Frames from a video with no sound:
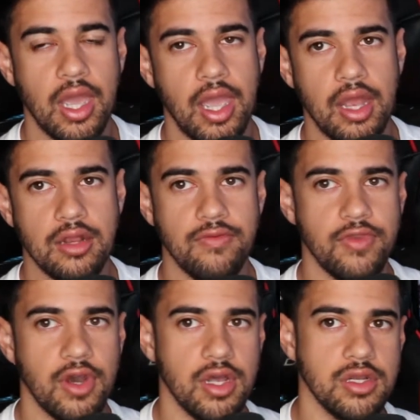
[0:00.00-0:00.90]
and you've
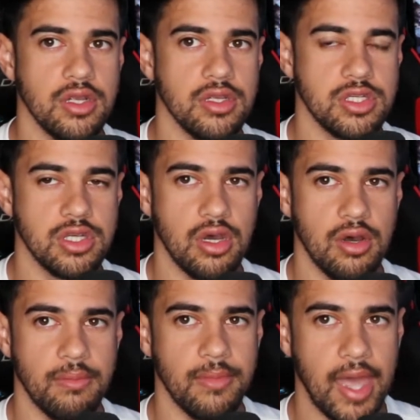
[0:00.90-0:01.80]
done
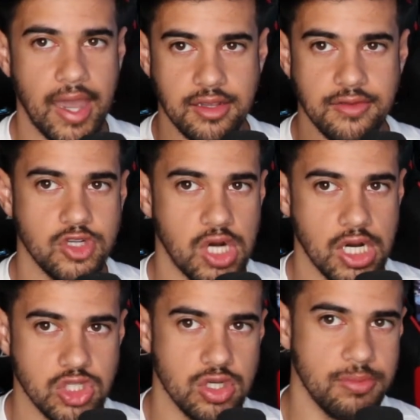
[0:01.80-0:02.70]
some Active
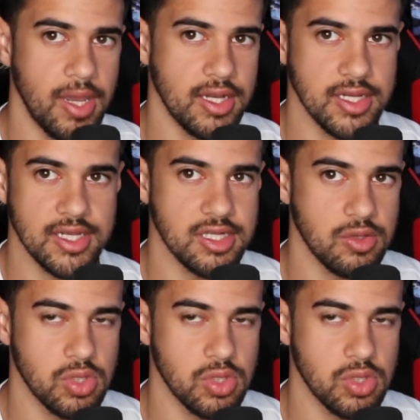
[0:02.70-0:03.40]
Directory pen testing.